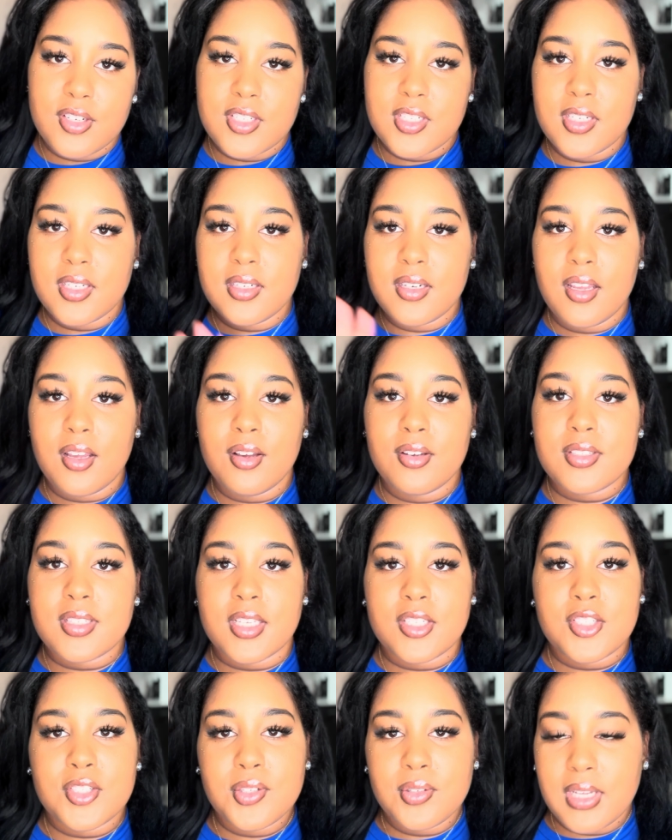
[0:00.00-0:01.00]
She knows
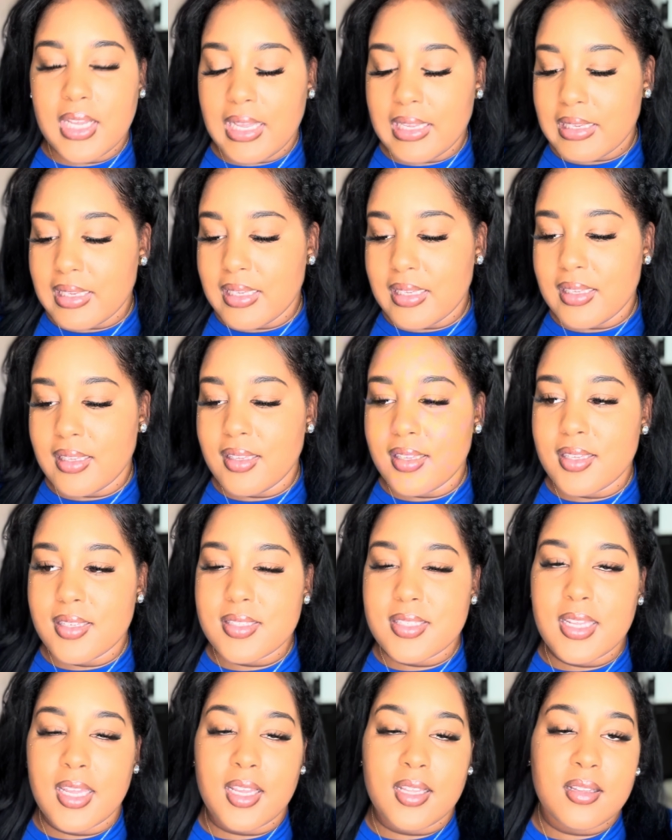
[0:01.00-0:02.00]
that you got
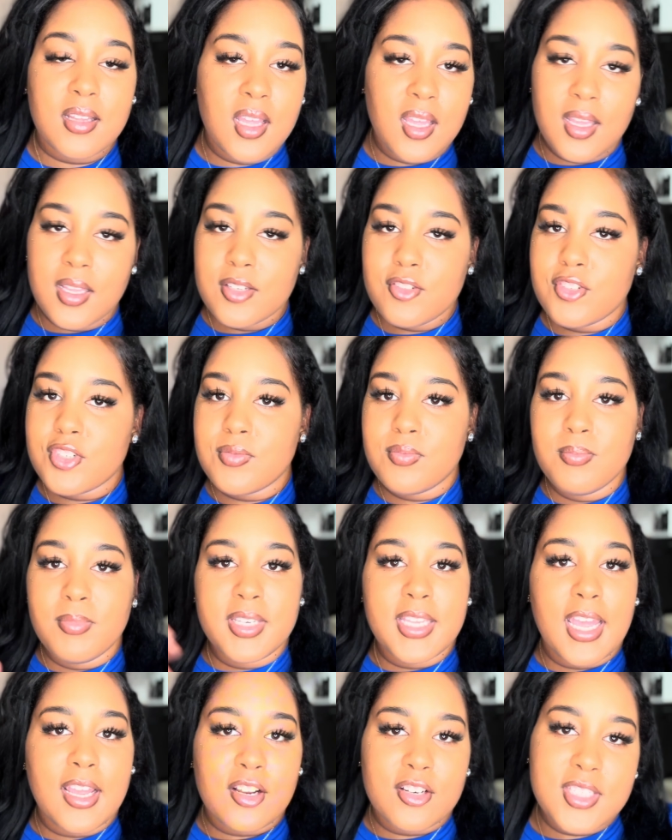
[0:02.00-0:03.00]
kids
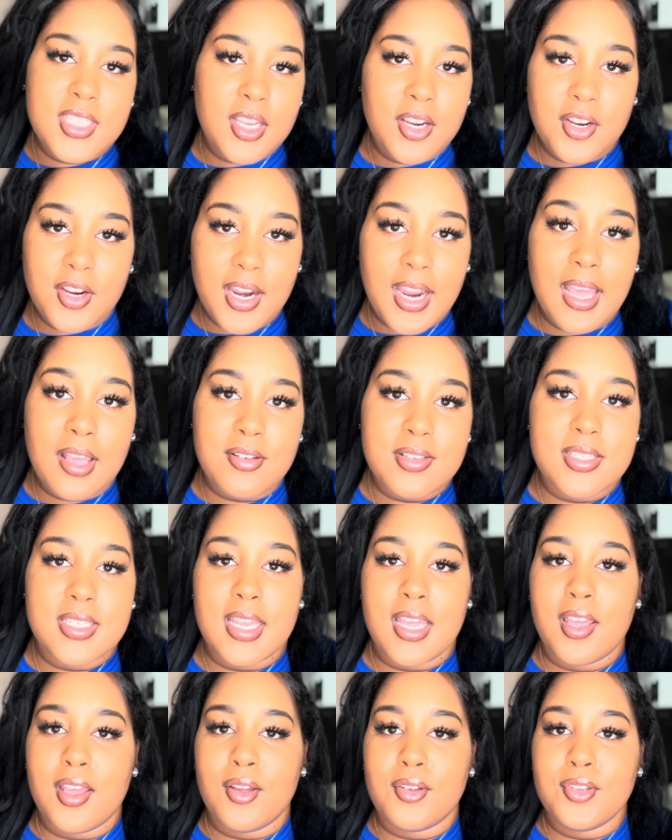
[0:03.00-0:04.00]
that tear your house
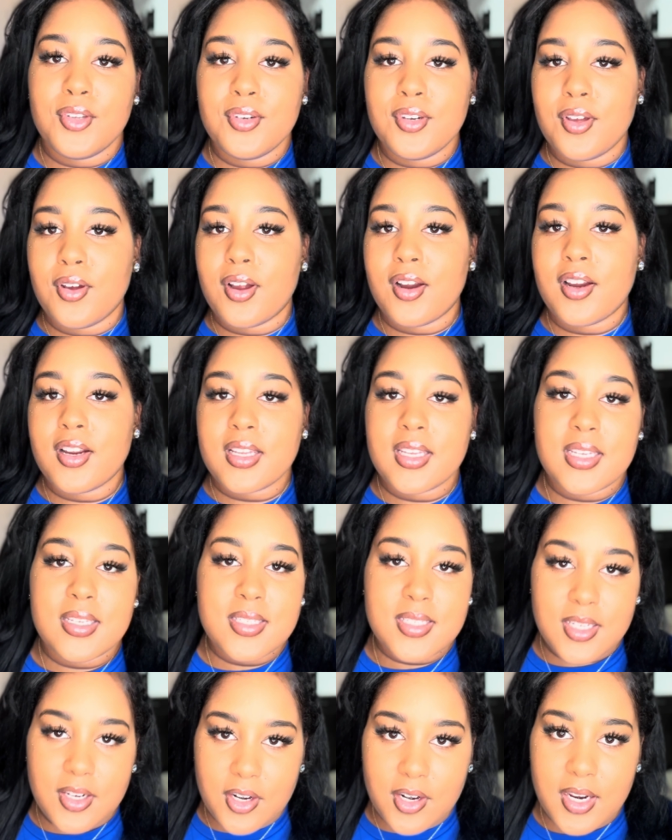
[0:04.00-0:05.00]
down. You know her
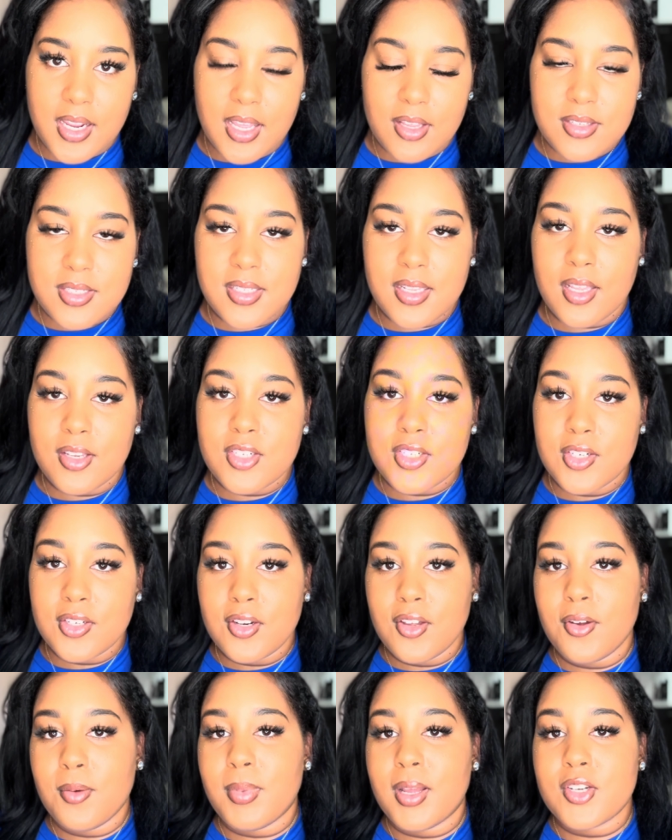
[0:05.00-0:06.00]
kids tear her house down. She
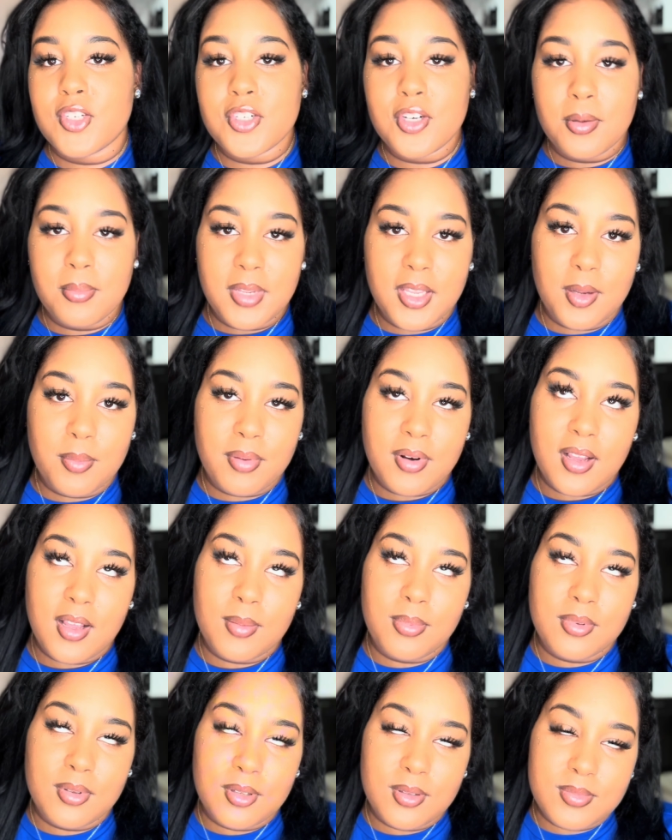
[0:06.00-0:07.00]
know about your man
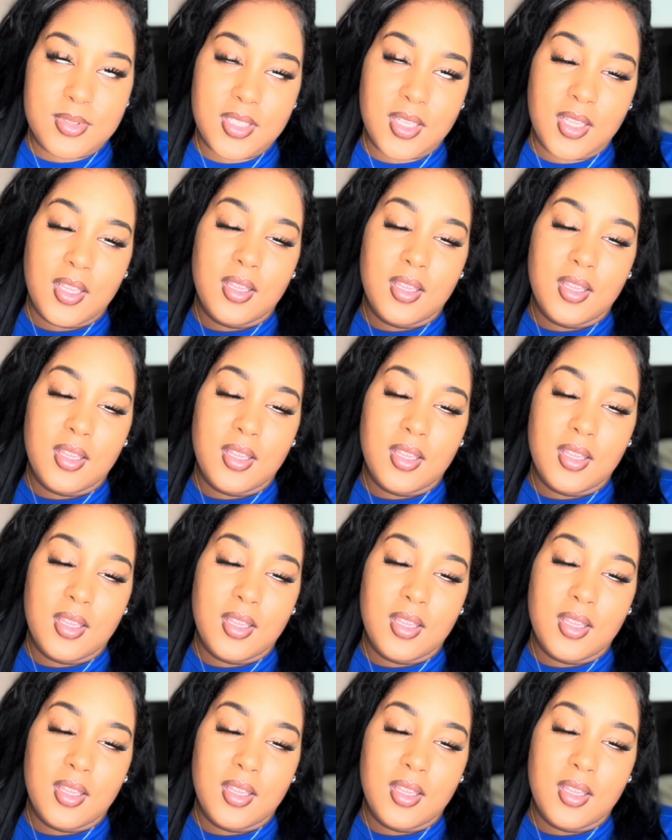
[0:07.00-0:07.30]
problems.